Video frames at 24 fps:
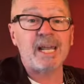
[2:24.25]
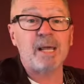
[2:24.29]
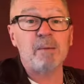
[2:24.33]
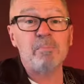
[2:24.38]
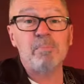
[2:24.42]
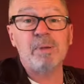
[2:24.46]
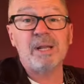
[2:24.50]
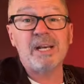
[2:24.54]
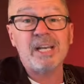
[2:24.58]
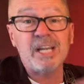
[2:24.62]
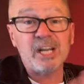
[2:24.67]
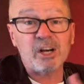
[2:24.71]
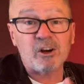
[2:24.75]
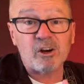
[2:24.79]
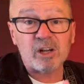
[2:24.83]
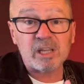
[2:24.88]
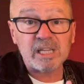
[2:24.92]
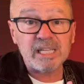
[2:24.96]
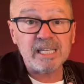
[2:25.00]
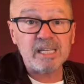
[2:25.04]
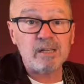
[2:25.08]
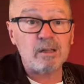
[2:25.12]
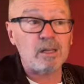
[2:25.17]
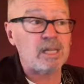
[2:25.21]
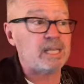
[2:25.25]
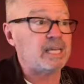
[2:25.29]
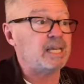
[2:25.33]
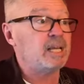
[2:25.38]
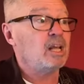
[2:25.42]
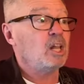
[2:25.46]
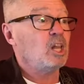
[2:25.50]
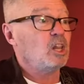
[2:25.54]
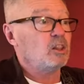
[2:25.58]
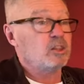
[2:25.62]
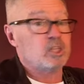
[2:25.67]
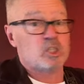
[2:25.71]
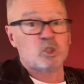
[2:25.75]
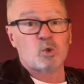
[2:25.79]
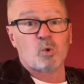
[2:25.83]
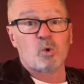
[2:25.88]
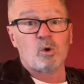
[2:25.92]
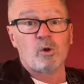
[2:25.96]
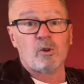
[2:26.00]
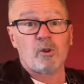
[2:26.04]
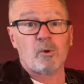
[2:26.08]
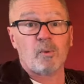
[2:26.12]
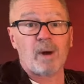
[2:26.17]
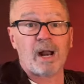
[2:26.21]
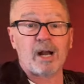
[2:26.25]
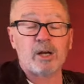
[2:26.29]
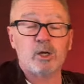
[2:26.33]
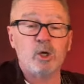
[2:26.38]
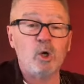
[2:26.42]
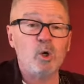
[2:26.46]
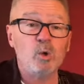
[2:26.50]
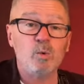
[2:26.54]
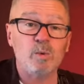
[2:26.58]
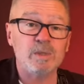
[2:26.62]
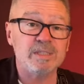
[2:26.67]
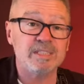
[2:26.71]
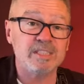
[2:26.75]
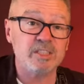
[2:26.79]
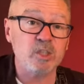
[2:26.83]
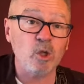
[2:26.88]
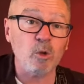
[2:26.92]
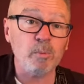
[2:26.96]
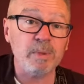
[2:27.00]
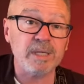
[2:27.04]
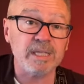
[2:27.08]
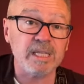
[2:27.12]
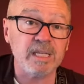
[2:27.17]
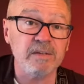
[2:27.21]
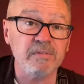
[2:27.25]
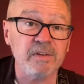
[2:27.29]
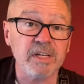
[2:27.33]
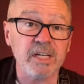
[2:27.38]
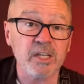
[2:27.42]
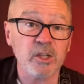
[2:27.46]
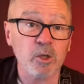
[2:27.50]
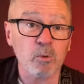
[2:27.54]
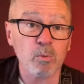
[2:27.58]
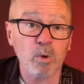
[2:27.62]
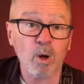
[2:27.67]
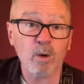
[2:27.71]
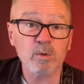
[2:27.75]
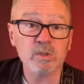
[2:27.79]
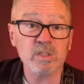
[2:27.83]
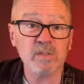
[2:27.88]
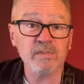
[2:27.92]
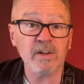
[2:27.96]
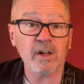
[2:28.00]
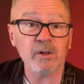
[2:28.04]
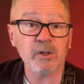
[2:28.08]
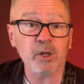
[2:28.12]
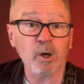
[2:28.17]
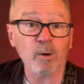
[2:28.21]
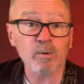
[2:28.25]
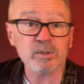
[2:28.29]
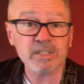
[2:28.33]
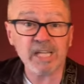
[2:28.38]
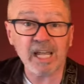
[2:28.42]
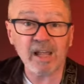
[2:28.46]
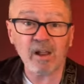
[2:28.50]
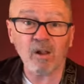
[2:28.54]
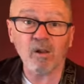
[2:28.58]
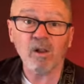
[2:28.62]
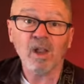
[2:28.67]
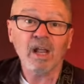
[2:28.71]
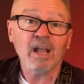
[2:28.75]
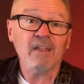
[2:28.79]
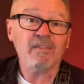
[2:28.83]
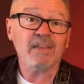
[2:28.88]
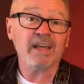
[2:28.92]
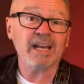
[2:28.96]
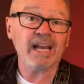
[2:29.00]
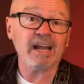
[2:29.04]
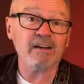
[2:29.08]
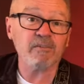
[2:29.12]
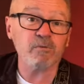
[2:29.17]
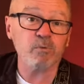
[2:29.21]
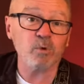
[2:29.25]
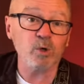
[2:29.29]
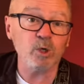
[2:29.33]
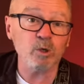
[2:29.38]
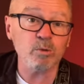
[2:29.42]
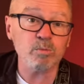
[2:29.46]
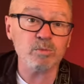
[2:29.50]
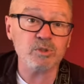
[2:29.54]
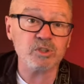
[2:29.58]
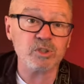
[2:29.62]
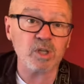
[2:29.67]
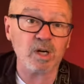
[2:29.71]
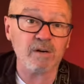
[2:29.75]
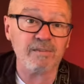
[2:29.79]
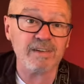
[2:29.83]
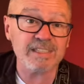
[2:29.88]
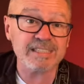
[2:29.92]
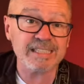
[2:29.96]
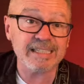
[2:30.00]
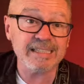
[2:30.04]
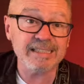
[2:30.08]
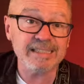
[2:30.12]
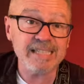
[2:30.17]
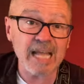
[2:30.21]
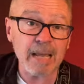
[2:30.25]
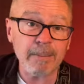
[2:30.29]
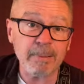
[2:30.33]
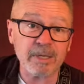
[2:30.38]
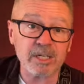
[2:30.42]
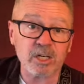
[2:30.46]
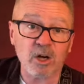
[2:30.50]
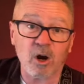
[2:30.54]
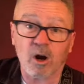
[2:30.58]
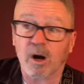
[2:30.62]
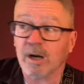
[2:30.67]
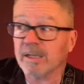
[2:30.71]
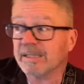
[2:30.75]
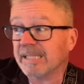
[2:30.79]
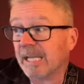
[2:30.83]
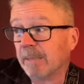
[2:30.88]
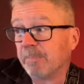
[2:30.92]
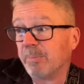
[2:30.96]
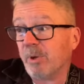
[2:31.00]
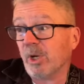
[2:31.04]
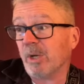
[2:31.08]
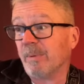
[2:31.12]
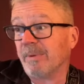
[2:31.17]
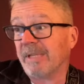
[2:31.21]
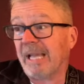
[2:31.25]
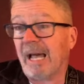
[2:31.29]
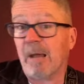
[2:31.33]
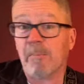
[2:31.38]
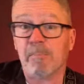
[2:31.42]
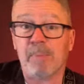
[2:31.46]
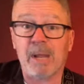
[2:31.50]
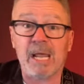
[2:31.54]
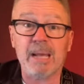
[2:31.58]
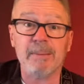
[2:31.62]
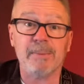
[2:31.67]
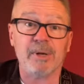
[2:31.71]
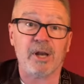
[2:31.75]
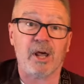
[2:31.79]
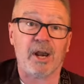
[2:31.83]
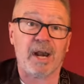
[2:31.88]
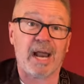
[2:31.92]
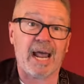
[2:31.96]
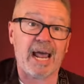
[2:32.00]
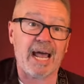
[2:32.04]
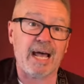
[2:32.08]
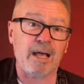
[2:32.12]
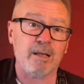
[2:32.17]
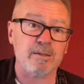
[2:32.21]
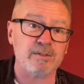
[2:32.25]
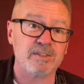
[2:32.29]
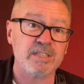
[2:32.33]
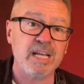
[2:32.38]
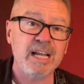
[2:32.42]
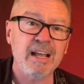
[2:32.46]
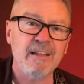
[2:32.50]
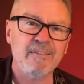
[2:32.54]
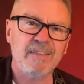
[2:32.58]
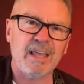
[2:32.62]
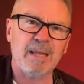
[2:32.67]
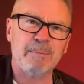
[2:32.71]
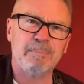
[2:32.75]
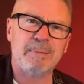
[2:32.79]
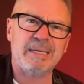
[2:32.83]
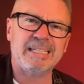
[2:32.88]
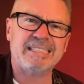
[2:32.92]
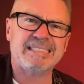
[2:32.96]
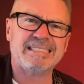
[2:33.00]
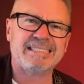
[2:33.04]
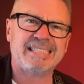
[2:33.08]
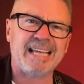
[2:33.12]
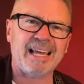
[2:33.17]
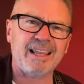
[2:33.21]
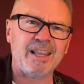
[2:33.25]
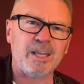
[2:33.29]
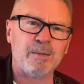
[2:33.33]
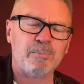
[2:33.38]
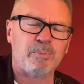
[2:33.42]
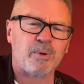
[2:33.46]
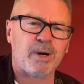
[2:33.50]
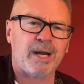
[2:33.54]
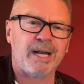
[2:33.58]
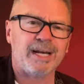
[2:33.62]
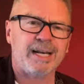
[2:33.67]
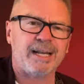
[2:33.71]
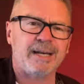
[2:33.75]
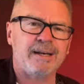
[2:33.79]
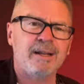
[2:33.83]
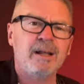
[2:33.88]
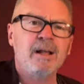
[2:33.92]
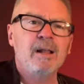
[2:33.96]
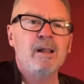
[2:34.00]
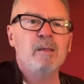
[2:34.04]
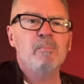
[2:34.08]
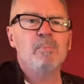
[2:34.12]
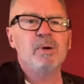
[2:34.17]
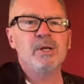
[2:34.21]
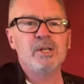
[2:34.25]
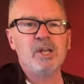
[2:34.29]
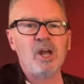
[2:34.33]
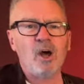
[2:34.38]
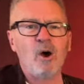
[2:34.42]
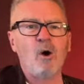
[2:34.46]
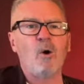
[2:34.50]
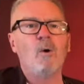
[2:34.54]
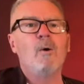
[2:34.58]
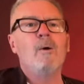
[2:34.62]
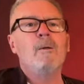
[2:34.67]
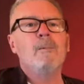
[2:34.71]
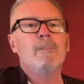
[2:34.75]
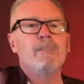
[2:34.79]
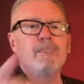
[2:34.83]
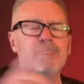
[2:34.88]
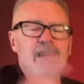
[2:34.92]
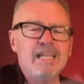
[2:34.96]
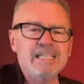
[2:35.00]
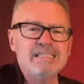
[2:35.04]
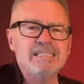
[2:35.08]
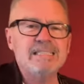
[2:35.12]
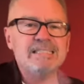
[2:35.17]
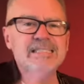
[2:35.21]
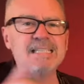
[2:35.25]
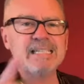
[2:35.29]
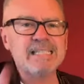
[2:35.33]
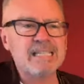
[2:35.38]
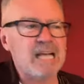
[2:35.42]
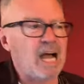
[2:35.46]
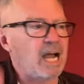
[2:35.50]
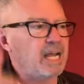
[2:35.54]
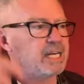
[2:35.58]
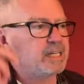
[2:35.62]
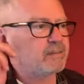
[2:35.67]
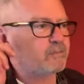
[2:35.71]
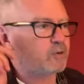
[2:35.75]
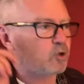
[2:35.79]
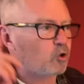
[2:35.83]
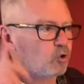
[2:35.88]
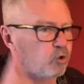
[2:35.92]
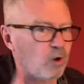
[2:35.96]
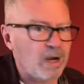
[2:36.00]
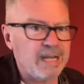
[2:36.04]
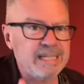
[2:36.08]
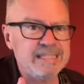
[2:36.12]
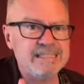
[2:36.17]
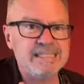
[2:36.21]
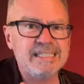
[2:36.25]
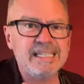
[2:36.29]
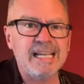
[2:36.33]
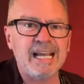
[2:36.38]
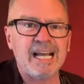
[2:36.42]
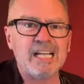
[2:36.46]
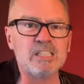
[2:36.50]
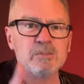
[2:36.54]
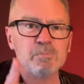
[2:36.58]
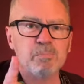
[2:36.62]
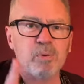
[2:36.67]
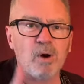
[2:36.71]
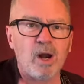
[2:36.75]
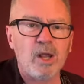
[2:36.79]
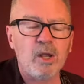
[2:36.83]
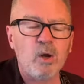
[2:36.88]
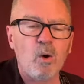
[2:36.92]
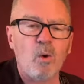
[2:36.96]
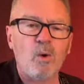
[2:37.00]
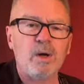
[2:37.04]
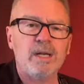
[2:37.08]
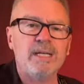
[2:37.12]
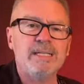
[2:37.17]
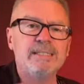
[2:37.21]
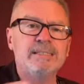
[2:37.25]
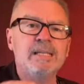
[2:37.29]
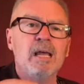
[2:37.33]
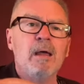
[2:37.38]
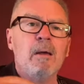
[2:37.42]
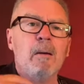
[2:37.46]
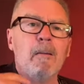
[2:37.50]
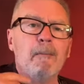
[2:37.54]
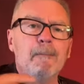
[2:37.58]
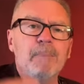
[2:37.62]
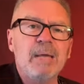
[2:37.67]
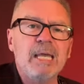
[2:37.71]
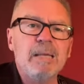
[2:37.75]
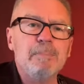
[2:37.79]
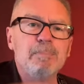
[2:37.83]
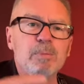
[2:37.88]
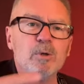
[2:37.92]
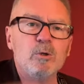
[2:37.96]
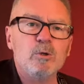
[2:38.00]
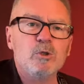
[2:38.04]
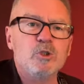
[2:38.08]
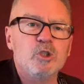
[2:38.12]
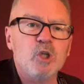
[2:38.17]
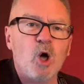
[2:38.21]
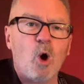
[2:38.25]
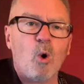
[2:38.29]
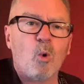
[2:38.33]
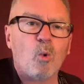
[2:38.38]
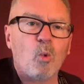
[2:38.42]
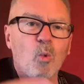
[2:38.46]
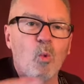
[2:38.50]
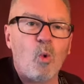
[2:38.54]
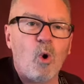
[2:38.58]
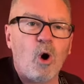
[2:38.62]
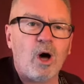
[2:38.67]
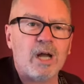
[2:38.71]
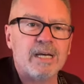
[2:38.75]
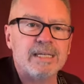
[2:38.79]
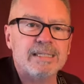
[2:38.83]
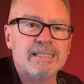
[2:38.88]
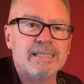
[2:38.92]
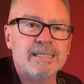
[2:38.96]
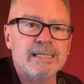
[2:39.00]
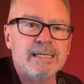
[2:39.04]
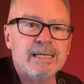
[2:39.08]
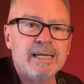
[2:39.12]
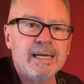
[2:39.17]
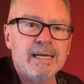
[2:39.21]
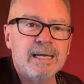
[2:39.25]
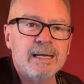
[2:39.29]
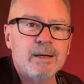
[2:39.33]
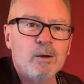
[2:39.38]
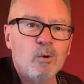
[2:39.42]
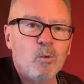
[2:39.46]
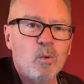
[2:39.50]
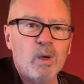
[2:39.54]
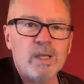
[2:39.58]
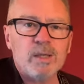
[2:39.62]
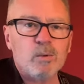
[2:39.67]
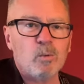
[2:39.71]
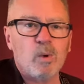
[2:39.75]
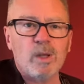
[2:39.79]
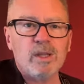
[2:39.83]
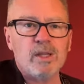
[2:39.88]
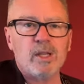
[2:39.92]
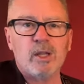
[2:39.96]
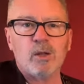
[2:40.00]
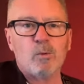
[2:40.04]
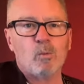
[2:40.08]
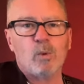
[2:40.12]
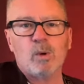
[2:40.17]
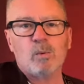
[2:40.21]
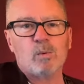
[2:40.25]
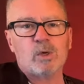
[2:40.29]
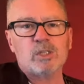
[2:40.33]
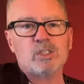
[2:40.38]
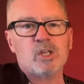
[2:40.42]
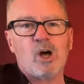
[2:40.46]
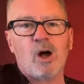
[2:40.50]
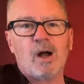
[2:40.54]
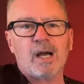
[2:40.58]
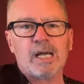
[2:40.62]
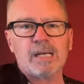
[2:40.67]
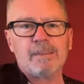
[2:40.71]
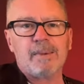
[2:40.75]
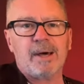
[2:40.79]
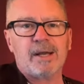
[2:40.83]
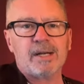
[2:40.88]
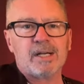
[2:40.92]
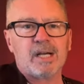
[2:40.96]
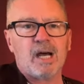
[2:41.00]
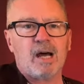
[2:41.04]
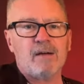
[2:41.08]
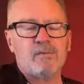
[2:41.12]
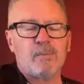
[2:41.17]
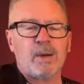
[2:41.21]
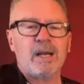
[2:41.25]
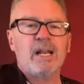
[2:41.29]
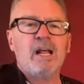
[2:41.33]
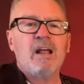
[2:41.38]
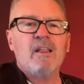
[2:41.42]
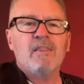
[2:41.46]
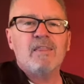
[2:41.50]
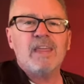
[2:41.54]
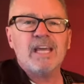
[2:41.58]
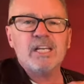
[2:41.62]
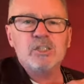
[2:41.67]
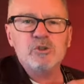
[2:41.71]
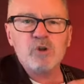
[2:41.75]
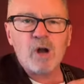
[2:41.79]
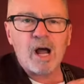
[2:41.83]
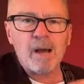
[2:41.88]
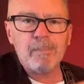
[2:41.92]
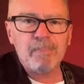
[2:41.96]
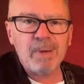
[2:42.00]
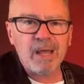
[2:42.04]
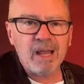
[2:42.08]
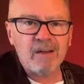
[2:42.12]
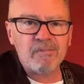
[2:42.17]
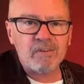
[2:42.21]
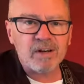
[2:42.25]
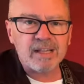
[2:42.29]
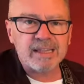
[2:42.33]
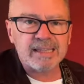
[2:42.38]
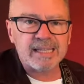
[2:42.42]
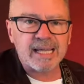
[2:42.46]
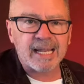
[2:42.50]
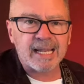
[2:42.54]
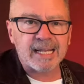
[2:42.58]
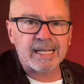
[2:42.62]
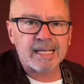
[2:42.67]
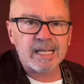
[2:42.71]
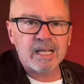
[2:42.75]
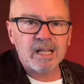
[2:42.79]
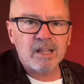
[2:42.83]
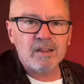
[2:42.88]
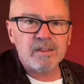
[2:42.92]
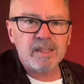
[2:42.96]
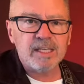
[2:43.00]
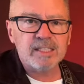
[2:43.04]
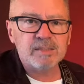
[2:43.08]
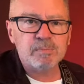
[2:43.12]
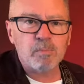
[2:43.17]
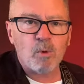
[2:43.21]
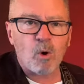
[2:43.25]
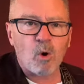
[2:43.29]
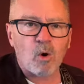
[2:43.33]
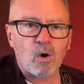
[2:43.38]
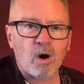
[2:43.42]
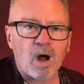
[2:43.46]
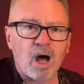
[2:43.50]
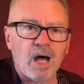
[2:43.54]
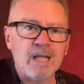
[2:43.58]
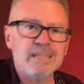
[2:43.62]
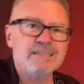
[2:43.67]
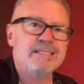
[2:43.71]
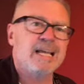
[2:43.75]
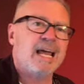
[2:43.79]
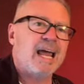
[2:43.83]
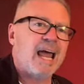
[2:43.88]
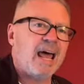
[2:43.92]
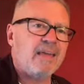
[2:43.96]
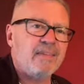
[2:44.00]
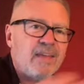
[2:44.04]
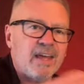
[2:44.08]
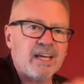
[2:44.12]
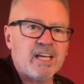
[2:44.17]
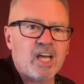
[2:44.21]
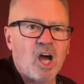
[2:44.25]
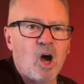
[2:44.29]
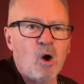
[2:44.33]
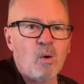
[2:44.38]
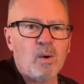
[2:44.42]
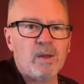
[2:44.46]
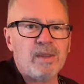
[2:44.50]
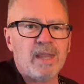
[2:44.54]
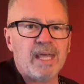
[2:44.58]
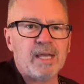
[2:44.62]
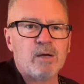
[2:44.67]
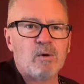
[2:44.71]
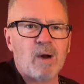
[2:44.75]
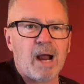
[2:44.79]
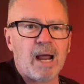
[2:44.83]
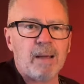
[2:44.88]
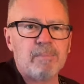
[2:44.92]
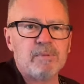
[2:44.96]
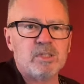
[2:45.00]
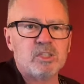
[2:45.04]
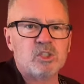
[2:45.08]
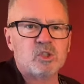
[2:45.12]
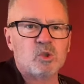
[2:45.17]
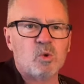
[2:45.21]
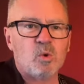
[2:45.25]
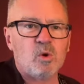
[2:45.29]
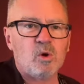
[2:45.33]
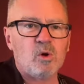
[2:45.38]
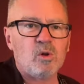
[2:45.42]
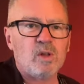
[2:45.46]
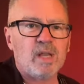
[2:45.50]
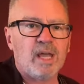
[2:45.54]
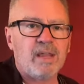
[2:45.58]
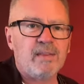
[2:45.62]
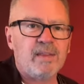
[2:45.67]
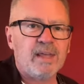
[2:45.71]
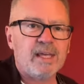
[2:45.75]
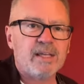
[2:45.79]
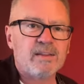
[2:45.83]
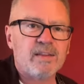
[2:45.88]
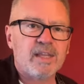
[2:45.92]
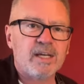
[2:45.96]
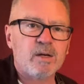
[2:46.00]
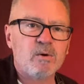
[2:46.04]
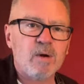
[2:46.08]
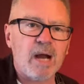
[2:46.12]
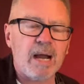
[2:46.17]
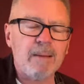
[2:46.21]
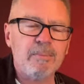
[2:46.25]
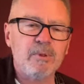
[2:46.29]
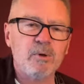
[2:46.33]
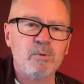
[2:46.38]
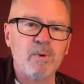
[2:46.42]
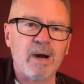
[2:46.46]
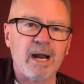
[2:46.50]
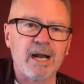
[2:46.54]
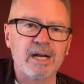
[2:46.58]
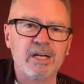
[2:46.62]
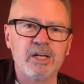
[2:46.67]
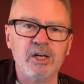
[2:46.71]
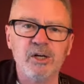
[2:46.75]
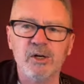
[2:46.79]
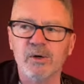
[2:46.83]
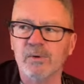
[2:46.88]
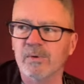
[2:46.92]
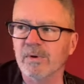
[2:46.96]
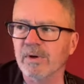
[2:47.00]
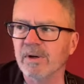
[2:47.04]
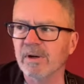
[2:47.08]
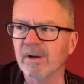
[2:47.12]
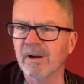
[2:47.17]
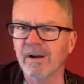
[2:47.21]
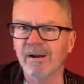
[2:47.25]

and been here illegally, the squirrel and the raccoon would still be living in the Roosevelt Hotel. They'd have room service and debit cards. They'd put a down payment on a house. They'd be celebrated. But no, this is the kind of crazy ass priorities people don't want when we're talking about a government. They drop everything, these morons, and they go and they grab the squirrel and they grab the raccoon.